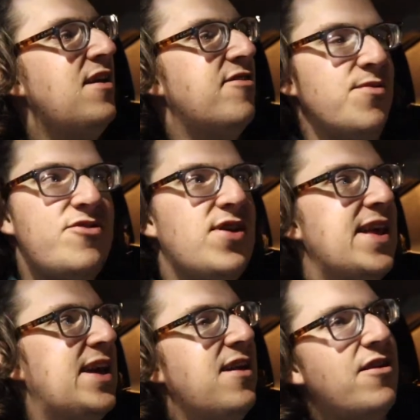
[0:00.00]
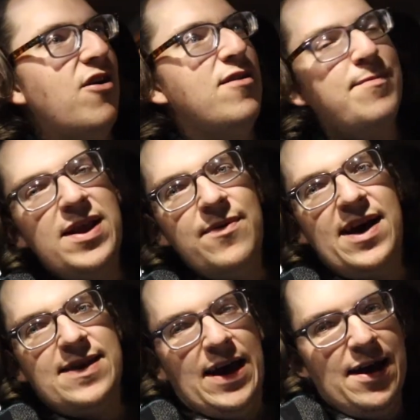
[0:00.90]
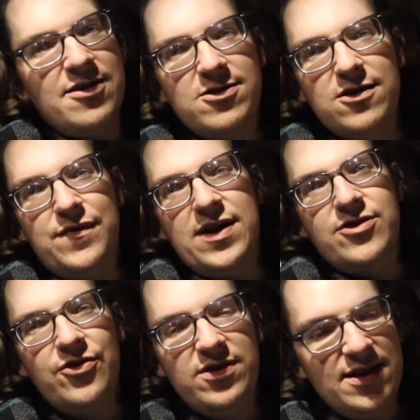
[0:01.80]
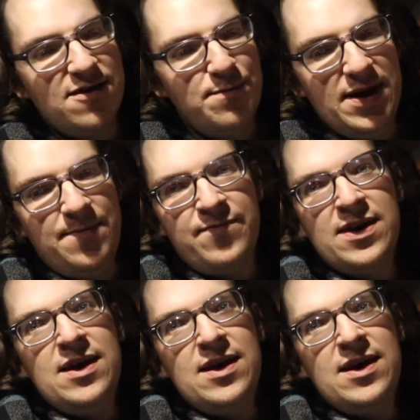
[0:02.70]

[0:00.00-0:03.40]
So we're trying to get going. But anyway, guys, I ain't sure if I told you this, but